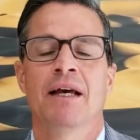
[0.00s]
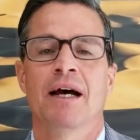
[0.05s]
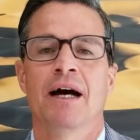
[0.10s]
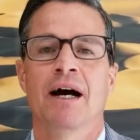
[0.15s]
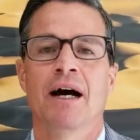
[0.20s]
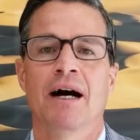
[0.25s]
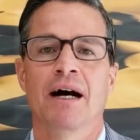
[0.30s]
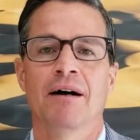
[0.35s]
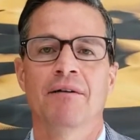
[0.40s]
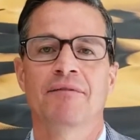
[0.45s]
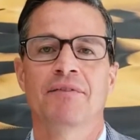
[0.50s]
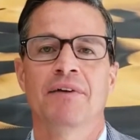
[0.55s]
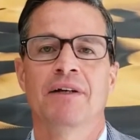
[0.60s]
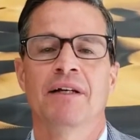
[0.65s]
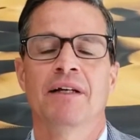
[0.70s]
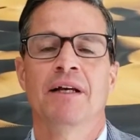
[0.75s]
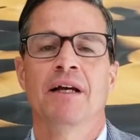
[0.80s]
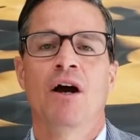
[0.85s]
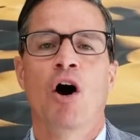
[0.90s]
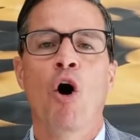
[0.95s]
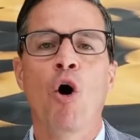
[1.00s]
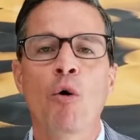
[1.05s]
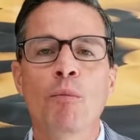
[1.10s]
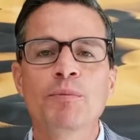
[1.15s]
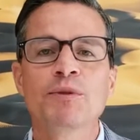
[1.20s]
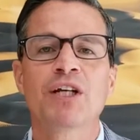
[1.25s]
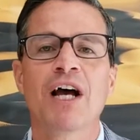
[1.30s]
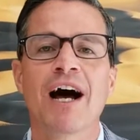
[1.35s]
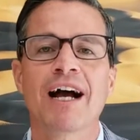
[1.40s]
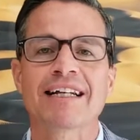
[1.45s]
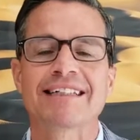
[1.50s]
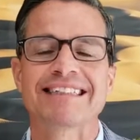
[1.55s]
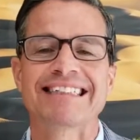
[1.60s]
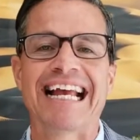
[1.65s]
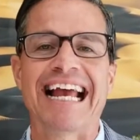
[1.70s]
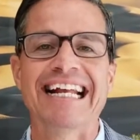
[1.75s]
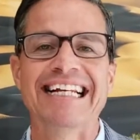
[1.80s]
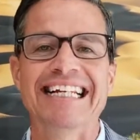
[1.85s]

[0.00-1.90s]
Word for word: of Home Talk San